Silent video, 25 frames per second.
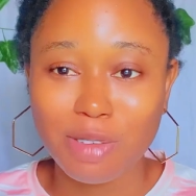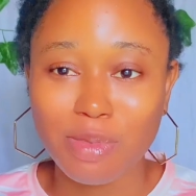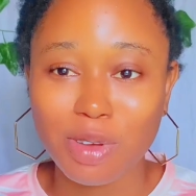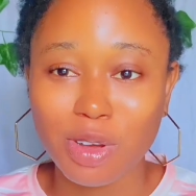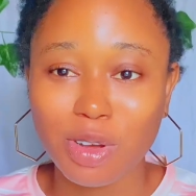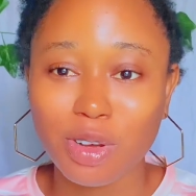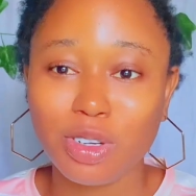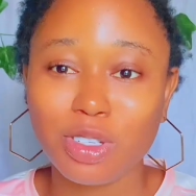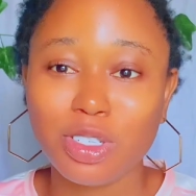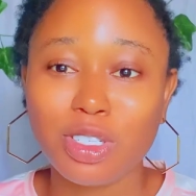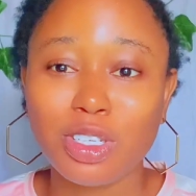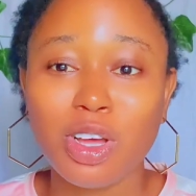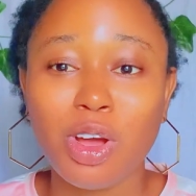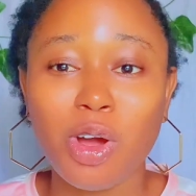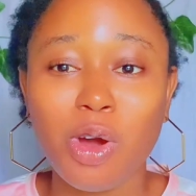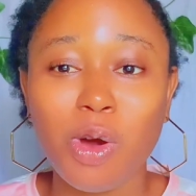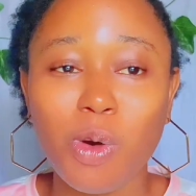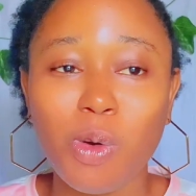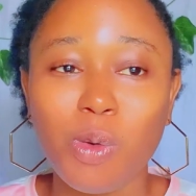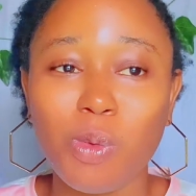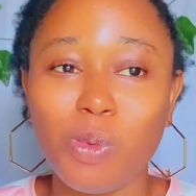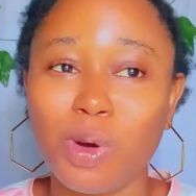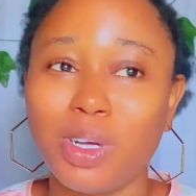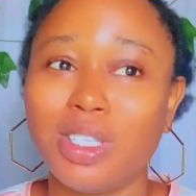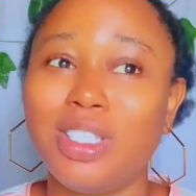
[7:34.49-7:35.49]
Because
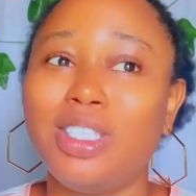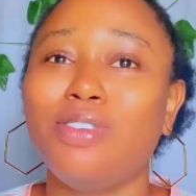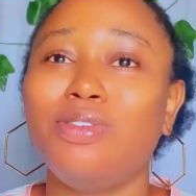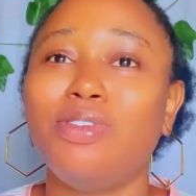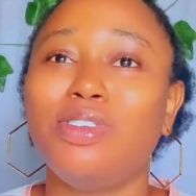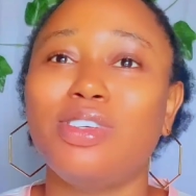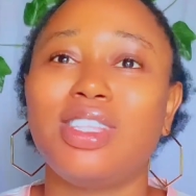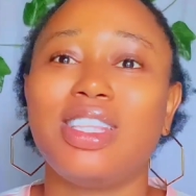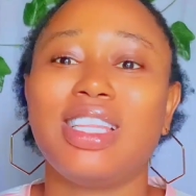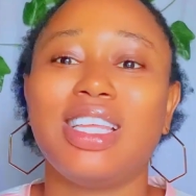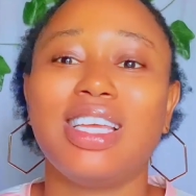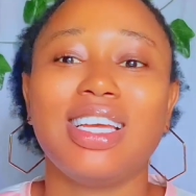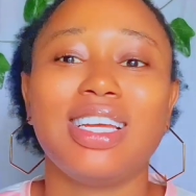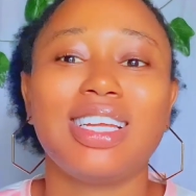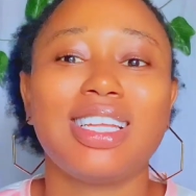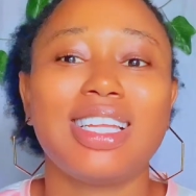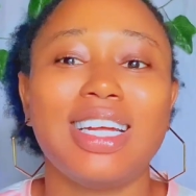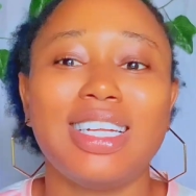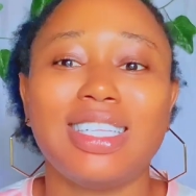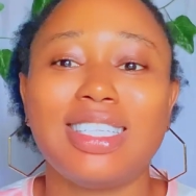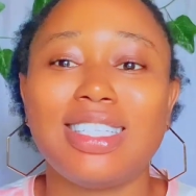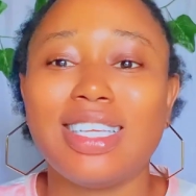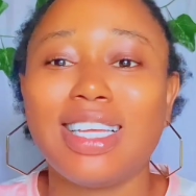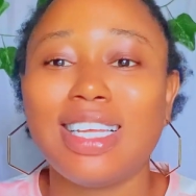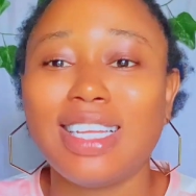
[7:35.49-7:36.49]
what if you think
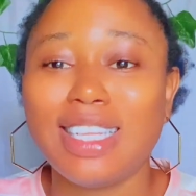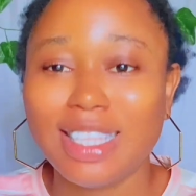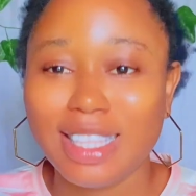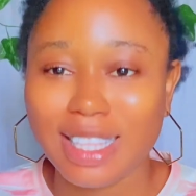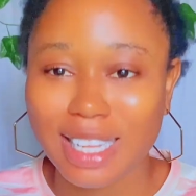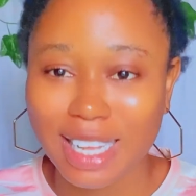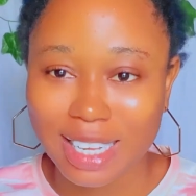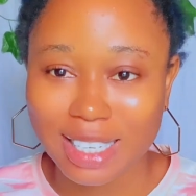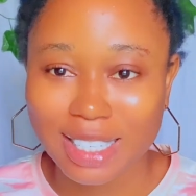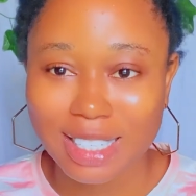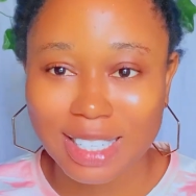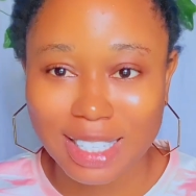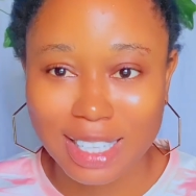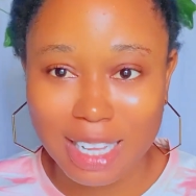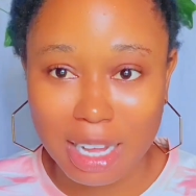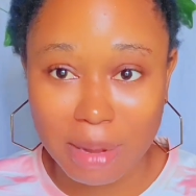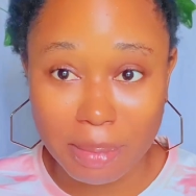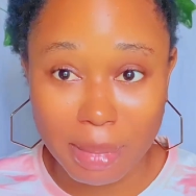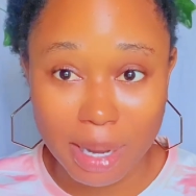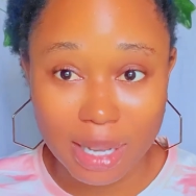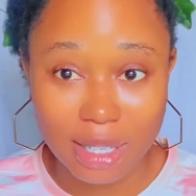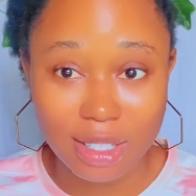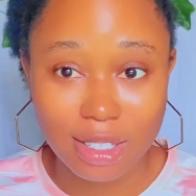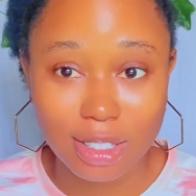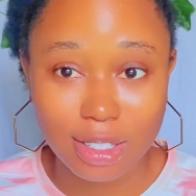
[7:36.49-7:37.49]
that
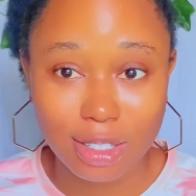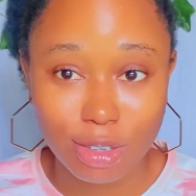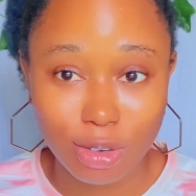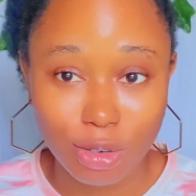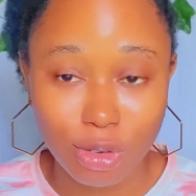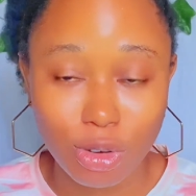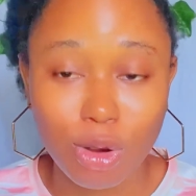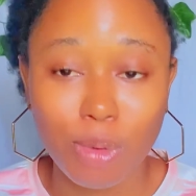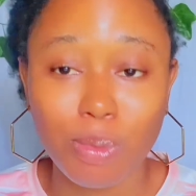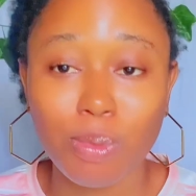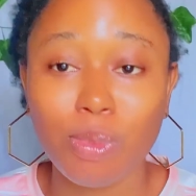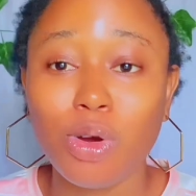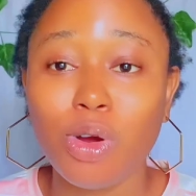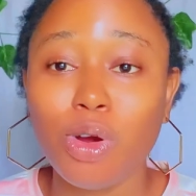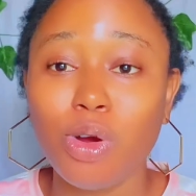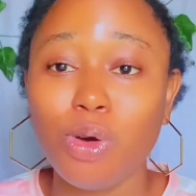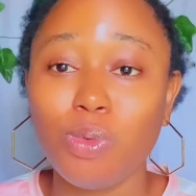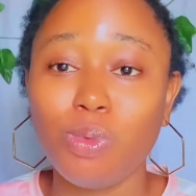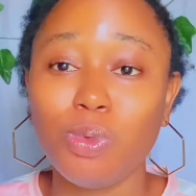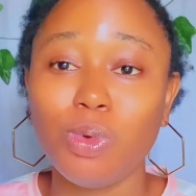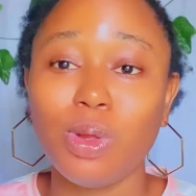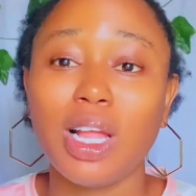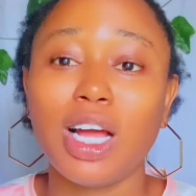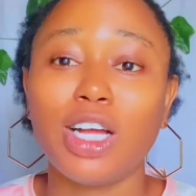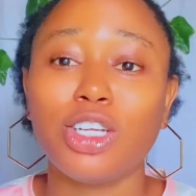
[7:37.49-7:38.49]
niacinamide serum
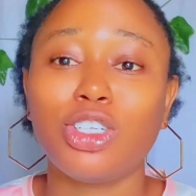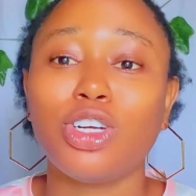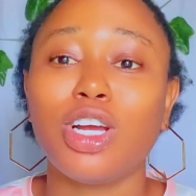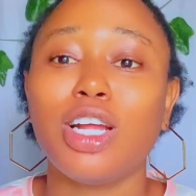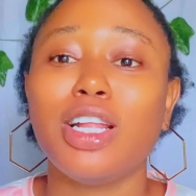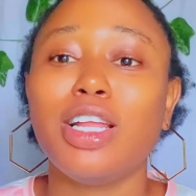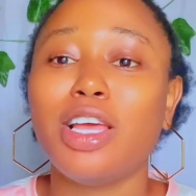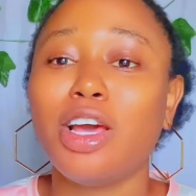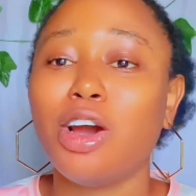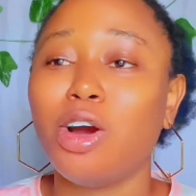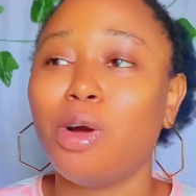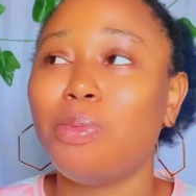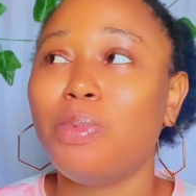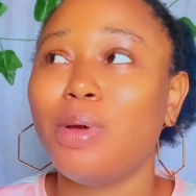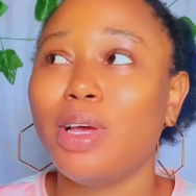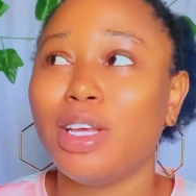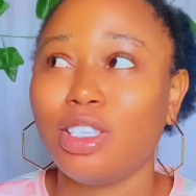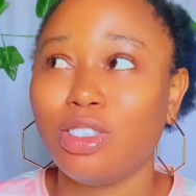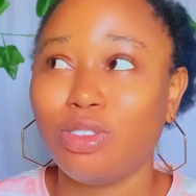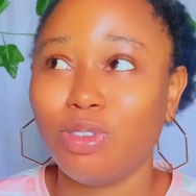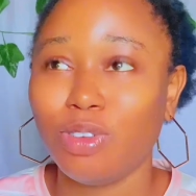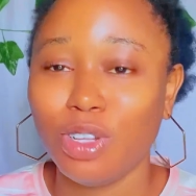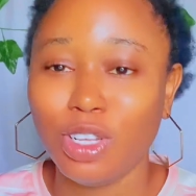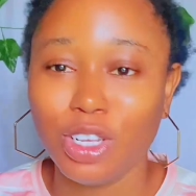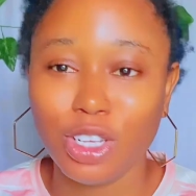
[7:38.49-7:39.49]
will actually help
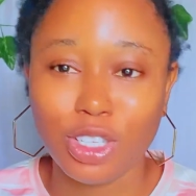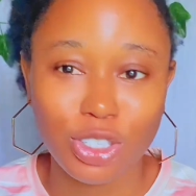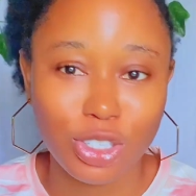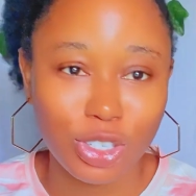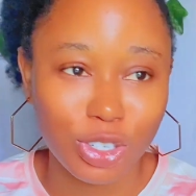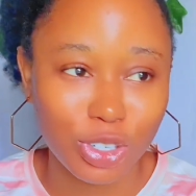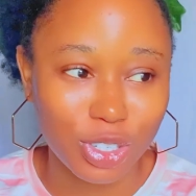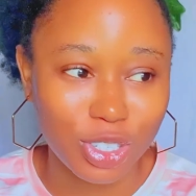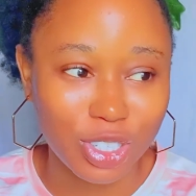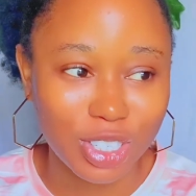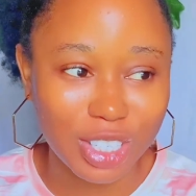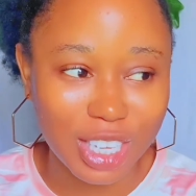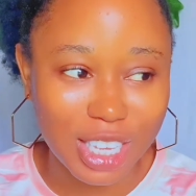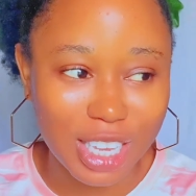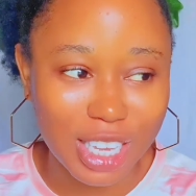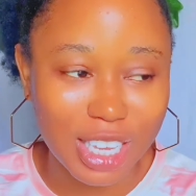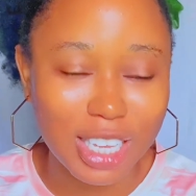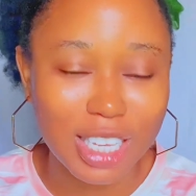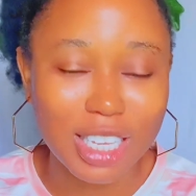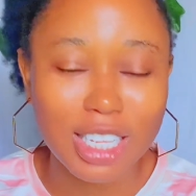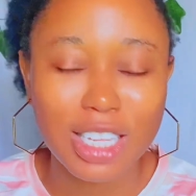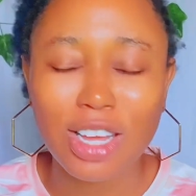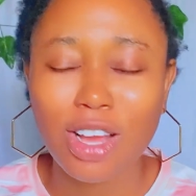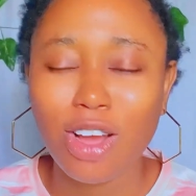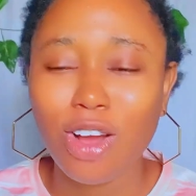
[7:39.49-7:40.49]
exfoliate your
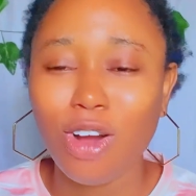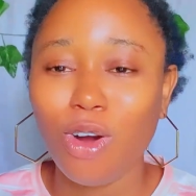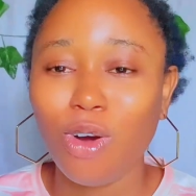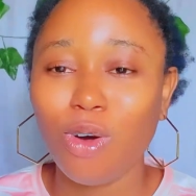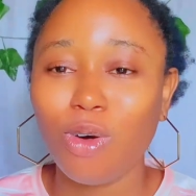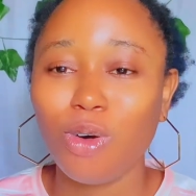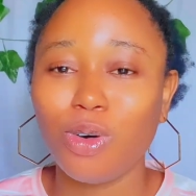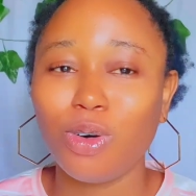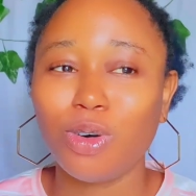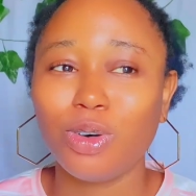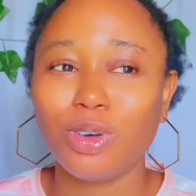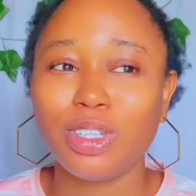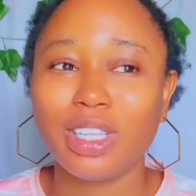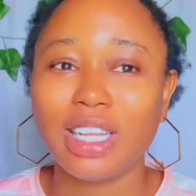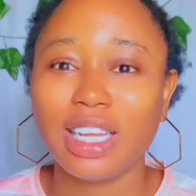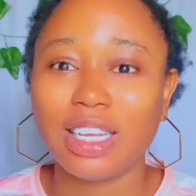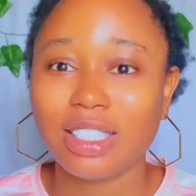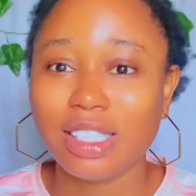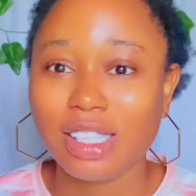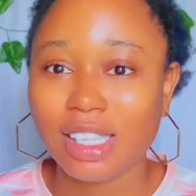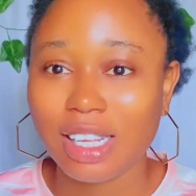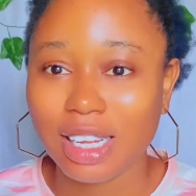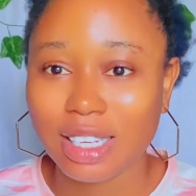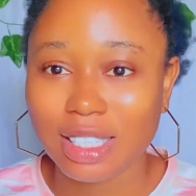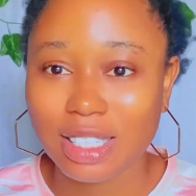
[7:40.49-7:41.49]
skin, or that
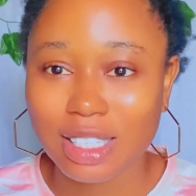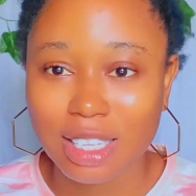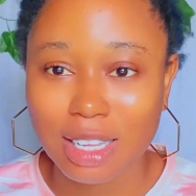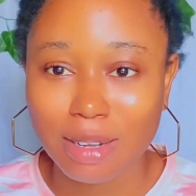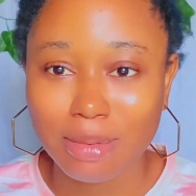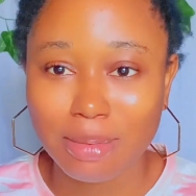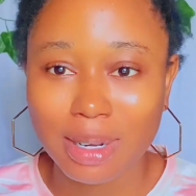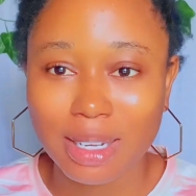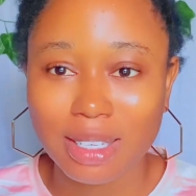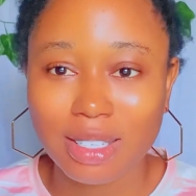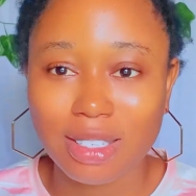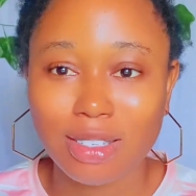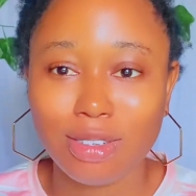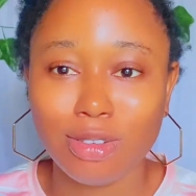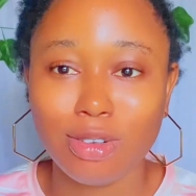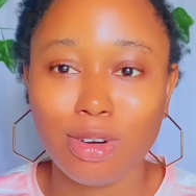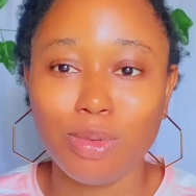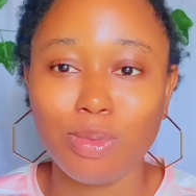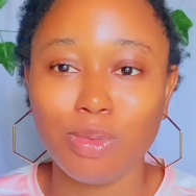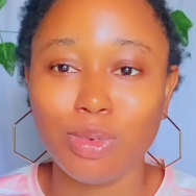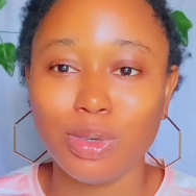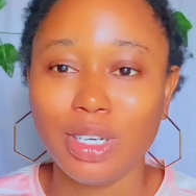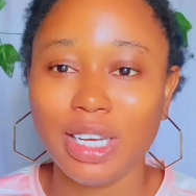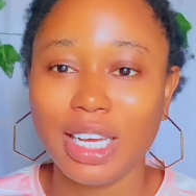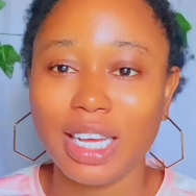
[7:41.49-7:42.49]
niacinamide
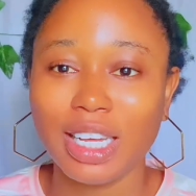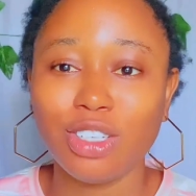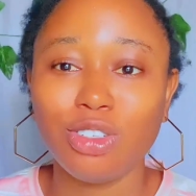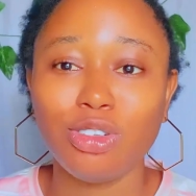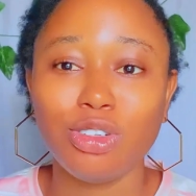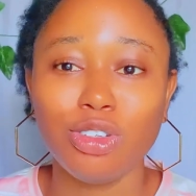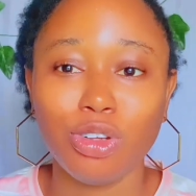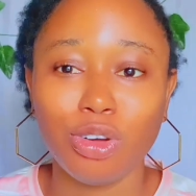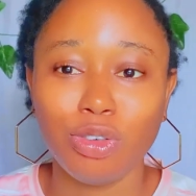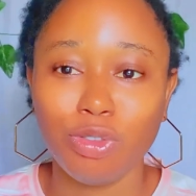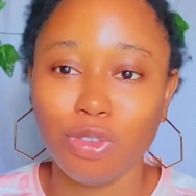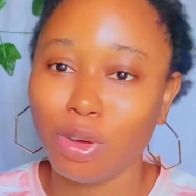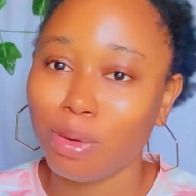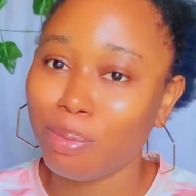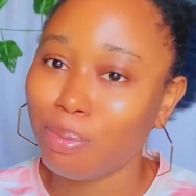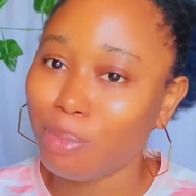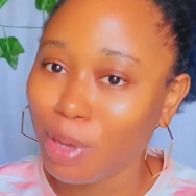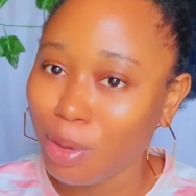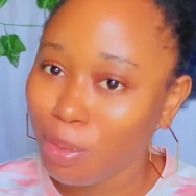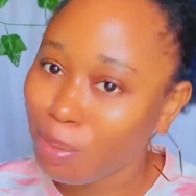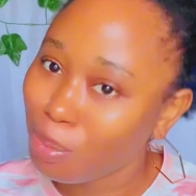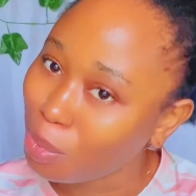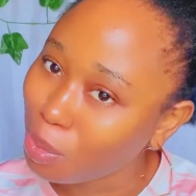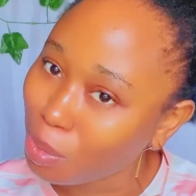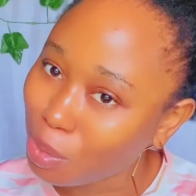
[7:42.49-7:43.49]
serum will get rid of your
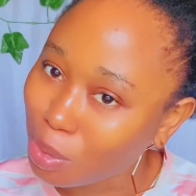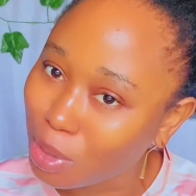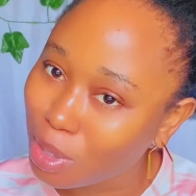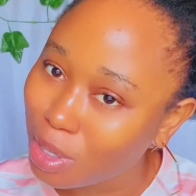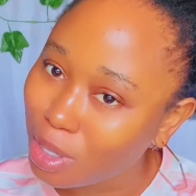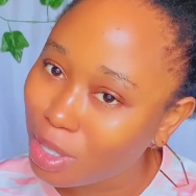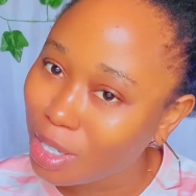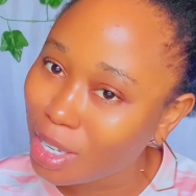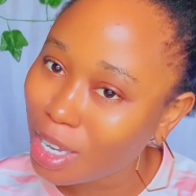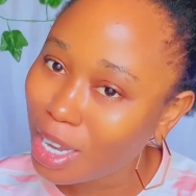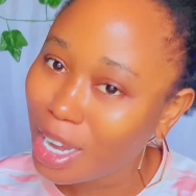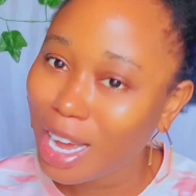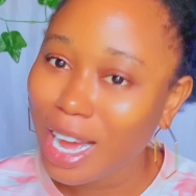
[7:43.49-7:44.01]
pimples?